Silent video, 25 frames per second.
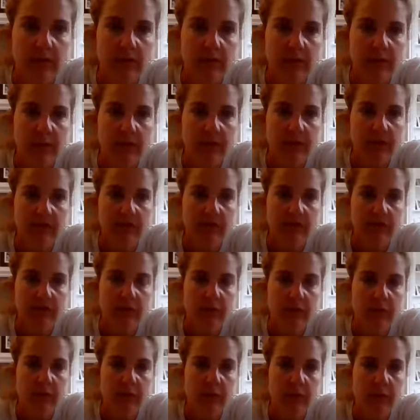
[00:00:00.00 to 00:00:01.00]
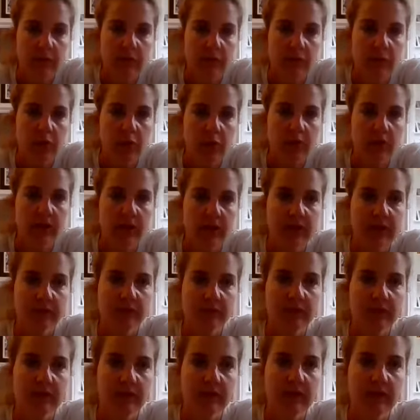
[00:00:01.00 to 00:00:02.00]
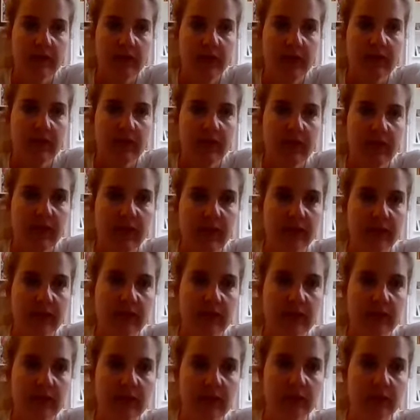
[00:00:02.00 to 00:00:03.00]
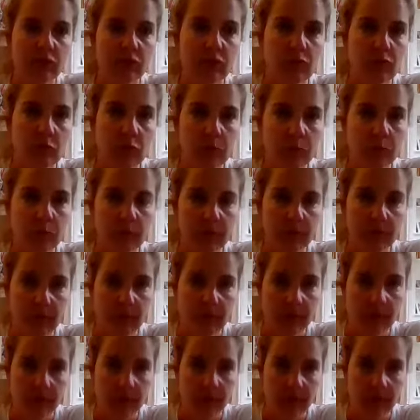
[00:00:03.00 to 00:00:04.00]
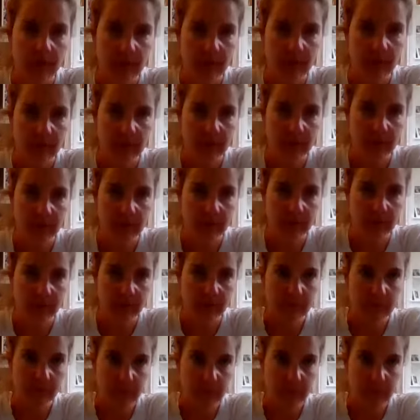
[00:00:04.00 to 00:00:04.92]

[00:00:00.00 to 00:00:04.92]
And press a little bit more into the left hand as you open up the left hip.